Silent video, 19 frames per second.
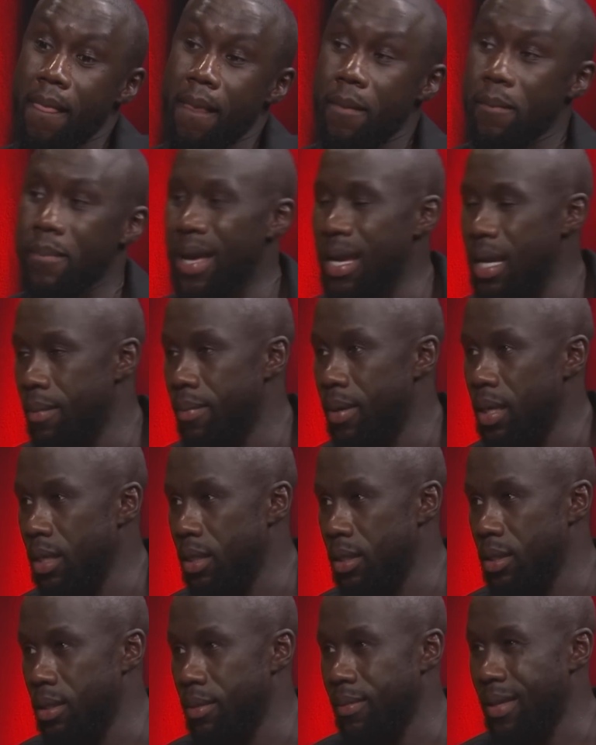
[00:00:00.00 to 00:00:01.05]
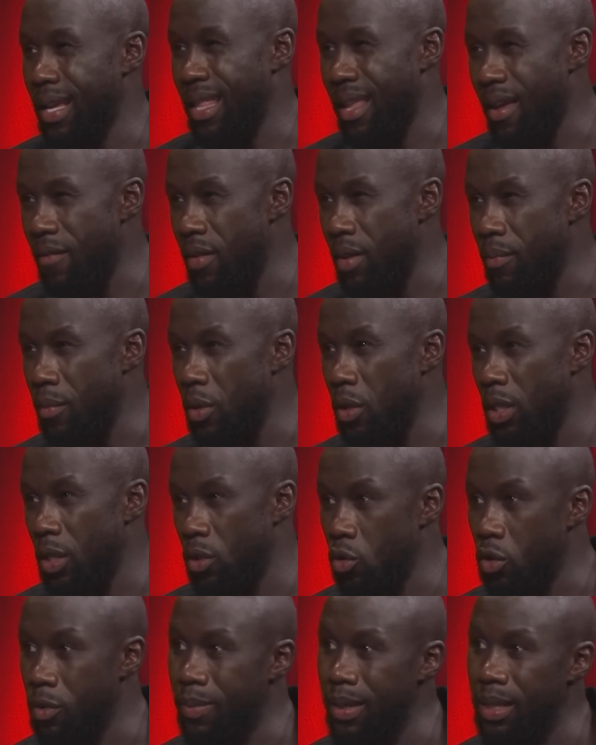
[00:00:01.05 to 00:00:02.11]
buying players and having money
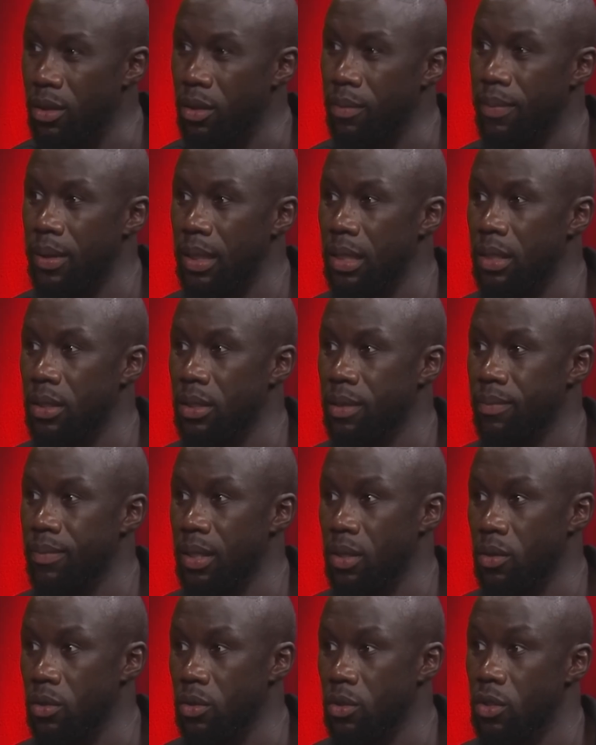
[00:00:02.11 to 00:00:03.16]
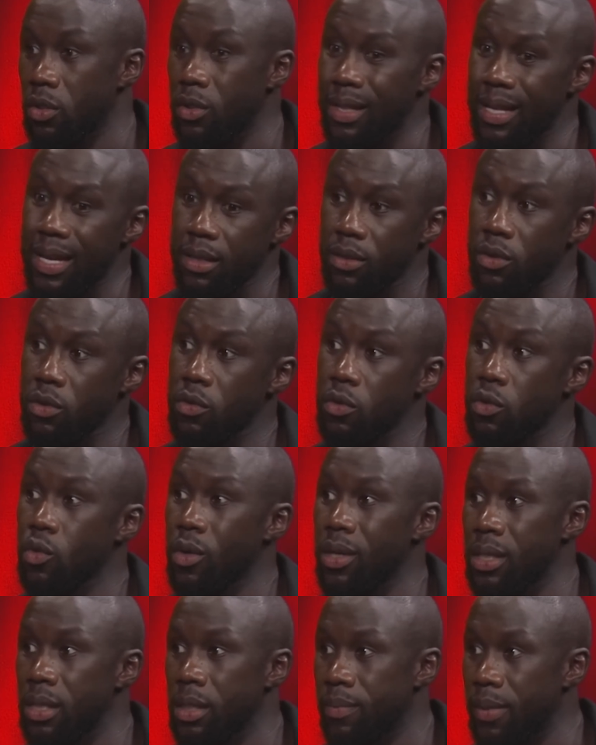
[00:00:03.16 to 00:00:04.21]
to spend on players, because the length of the
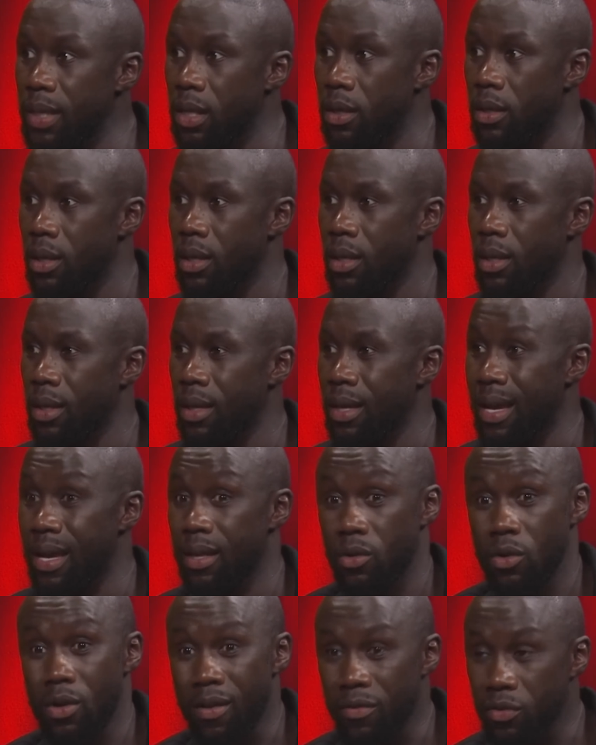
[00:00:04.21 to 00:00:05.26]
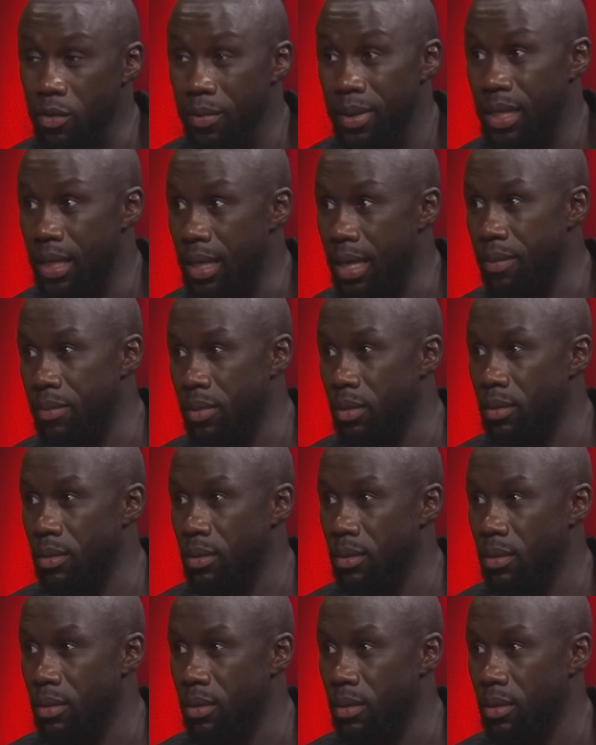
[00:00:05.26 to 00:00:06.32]
squad is bigger and you have so many games.
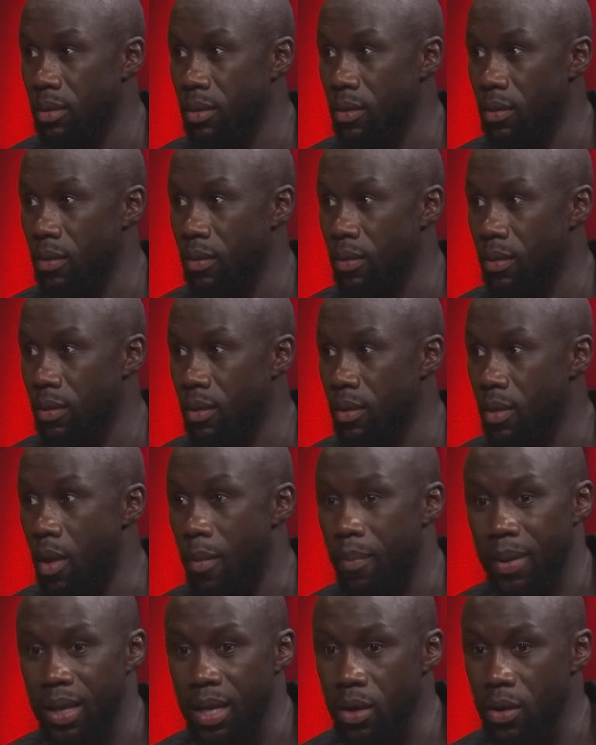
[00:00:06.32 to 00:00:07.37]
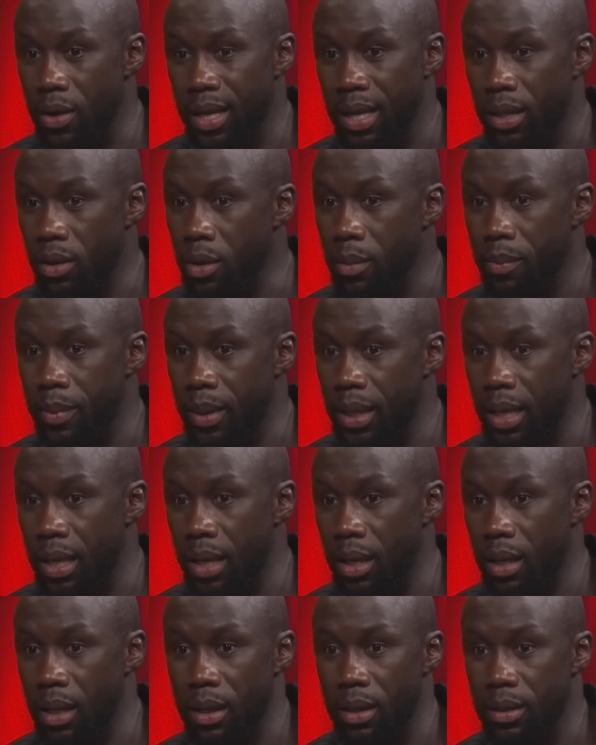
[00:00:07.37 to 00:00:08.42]
A player cannot
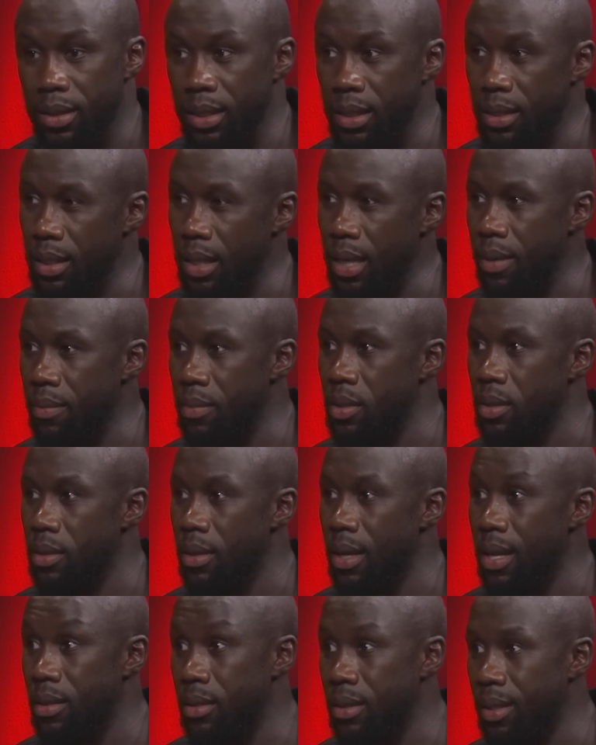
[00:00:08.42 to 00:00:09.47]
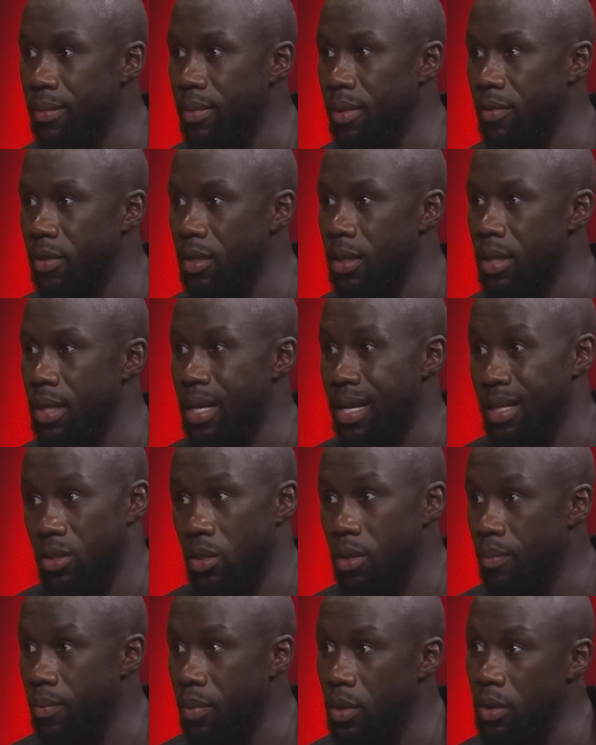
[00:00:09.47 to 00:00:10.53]
play 60 games at the same level. At
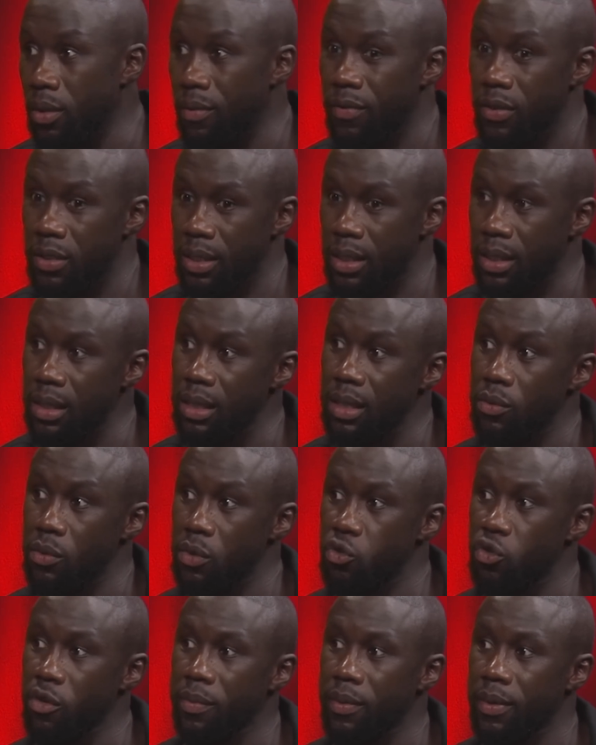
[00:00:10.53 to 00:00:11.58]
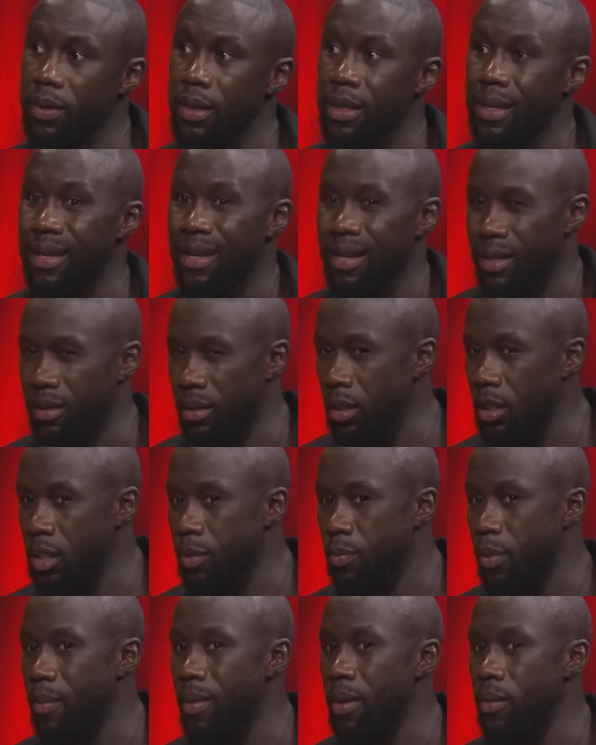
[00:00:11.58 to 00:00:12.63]
some point, physically, he will drop. And this is
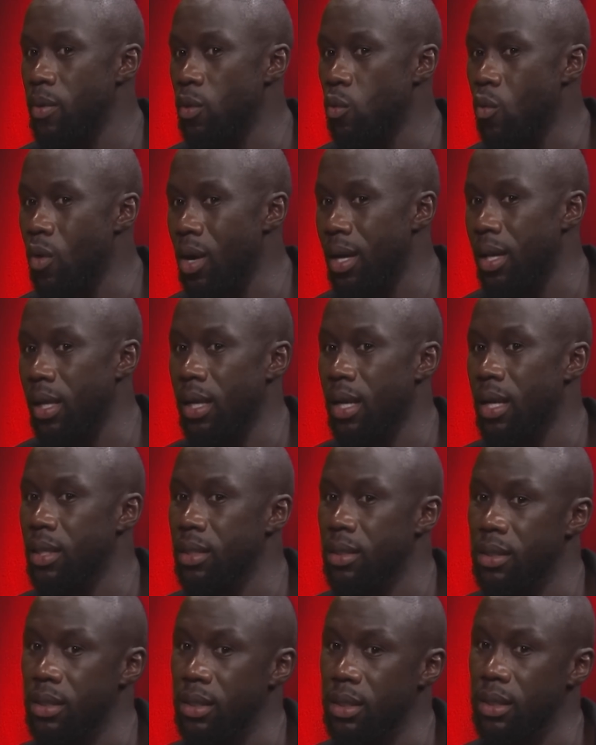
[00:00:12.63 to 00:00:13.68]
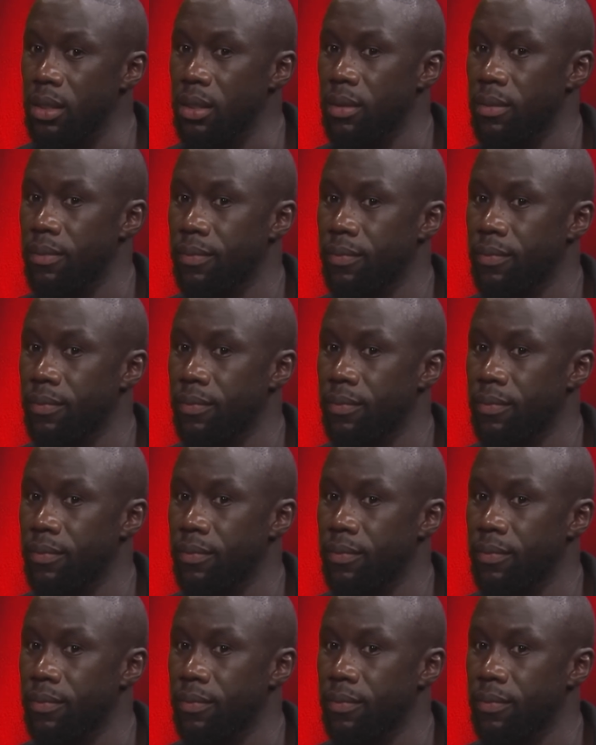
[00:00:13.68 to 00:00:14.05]
probably why Arsenal